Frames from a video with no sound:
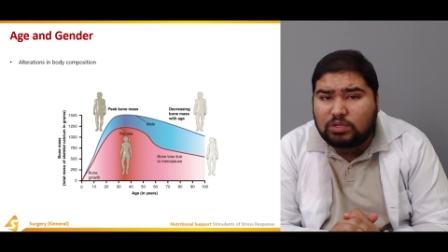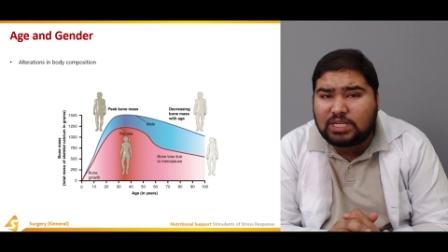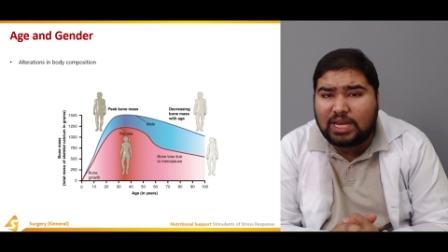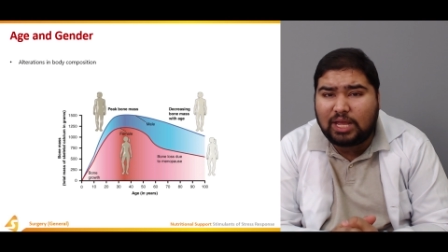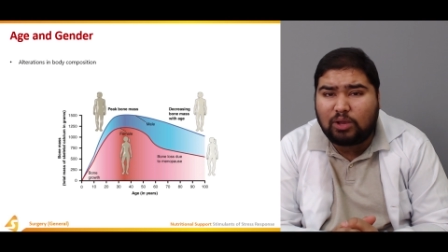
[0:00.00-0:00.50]

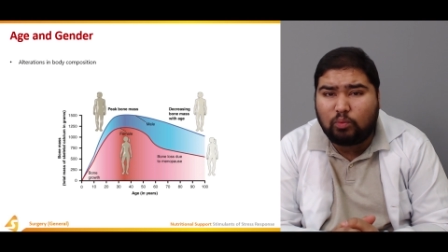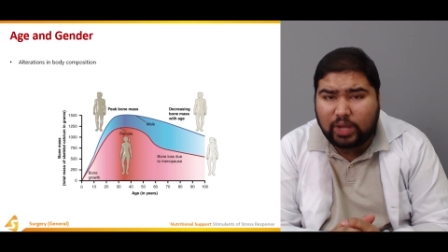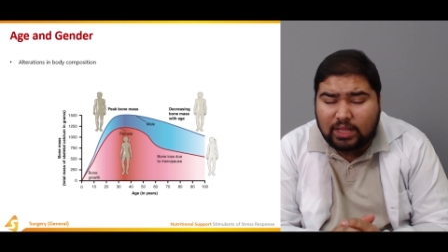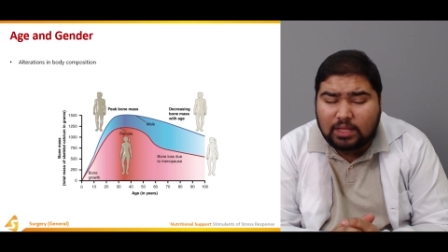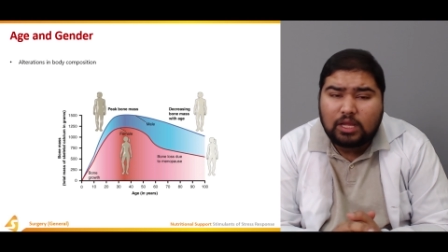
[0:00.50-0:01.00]
dealing
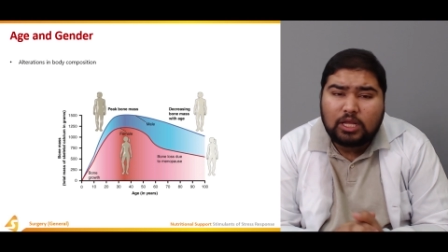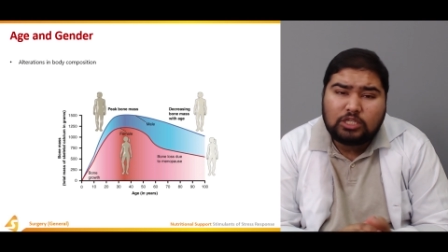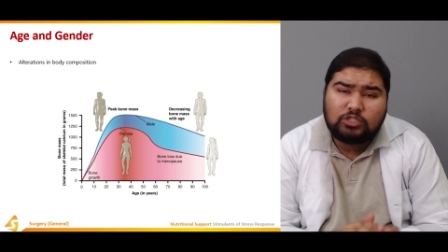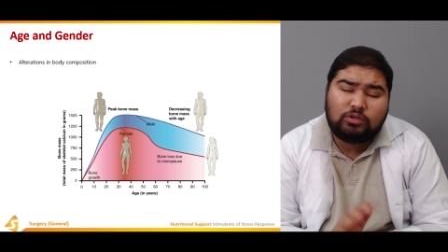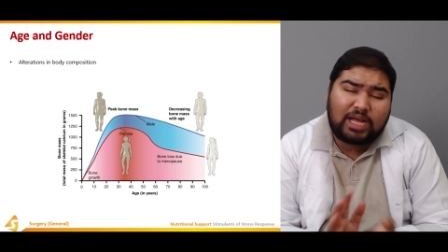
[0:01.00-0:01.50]
with
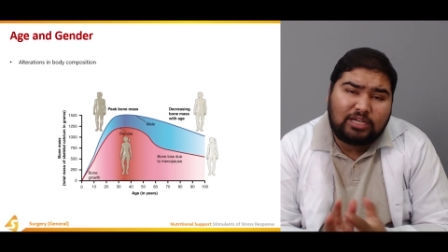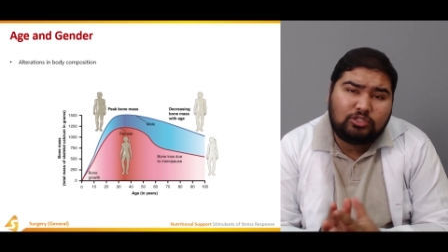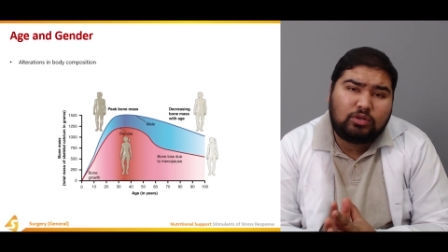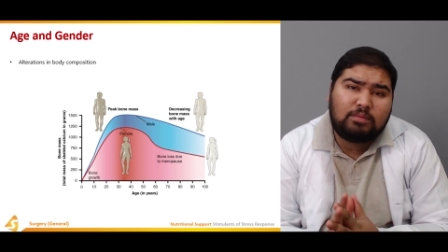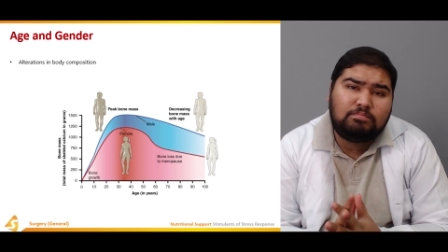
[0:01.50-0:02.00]
so that
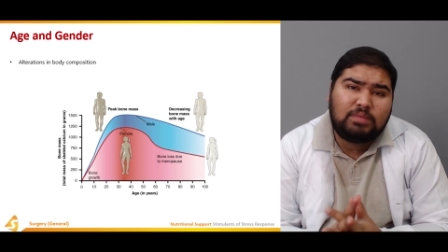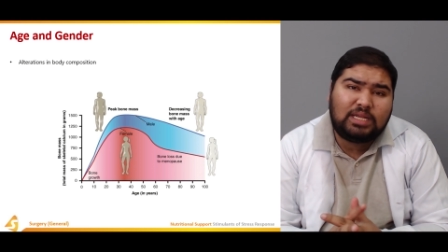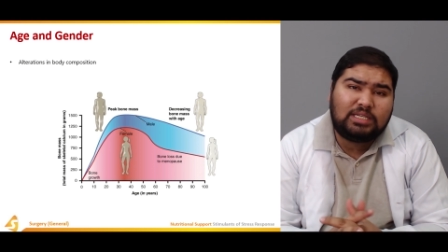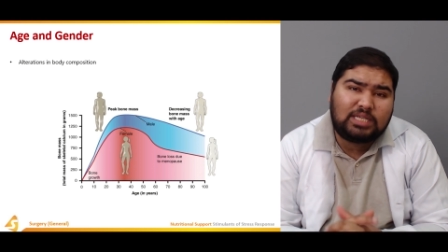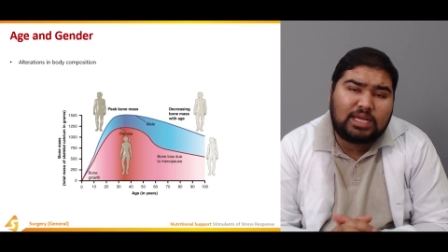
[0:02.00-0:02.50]
you can
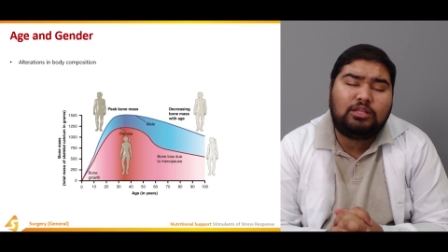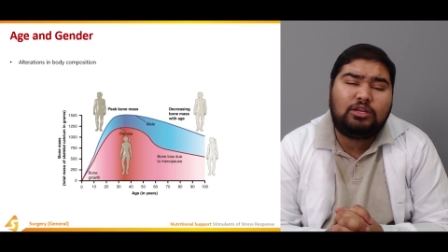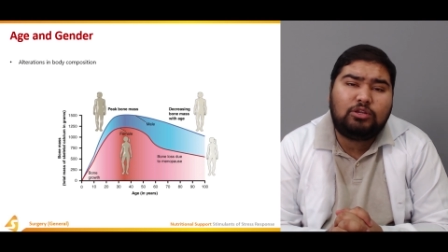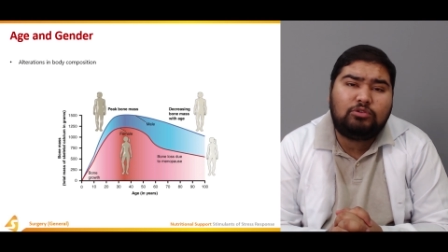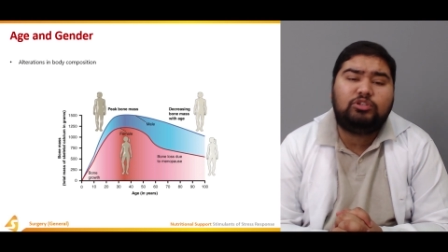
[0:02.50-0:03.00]
maintain the
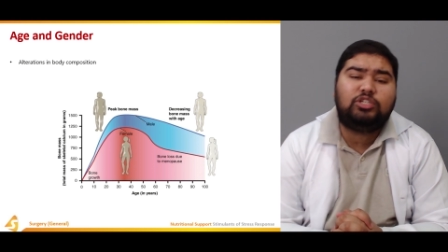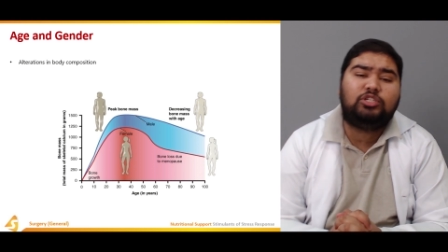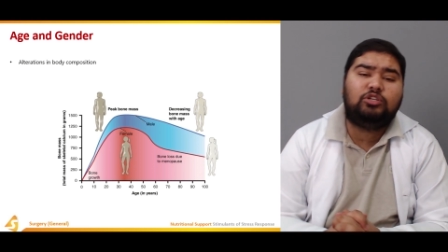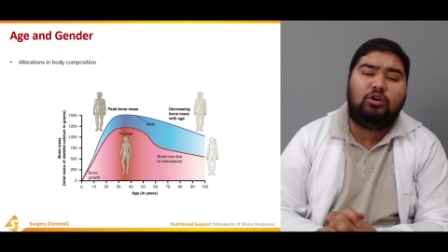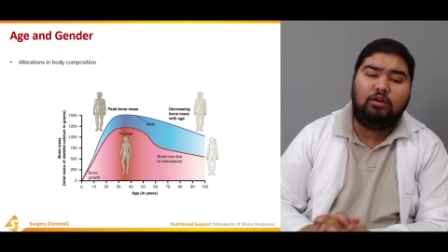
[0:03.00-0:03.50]

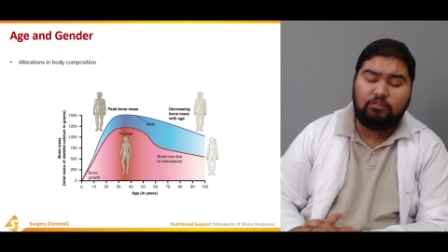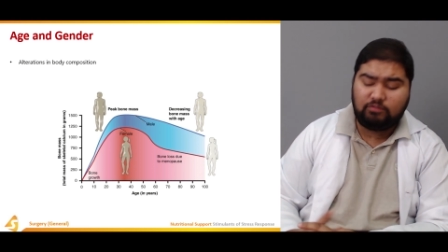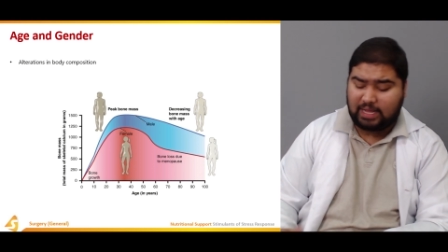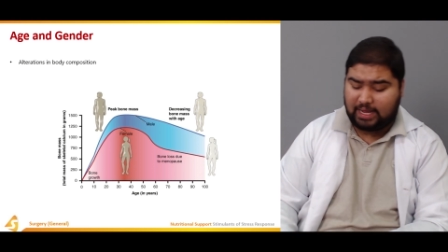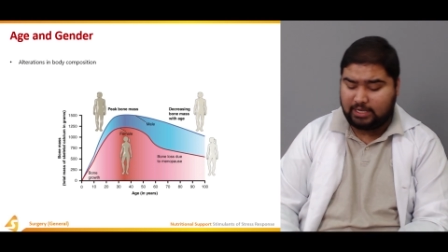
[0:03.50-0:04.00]
nutrition of
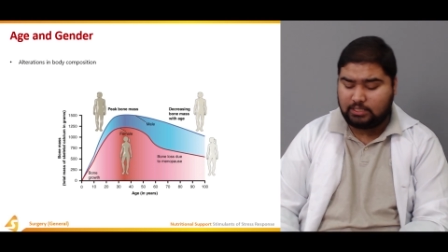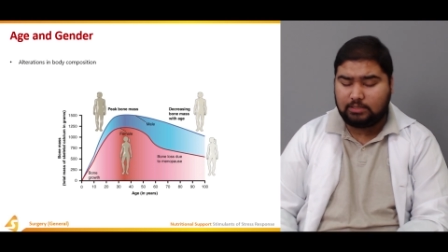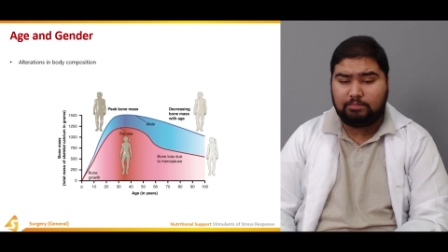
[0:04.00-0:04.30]
that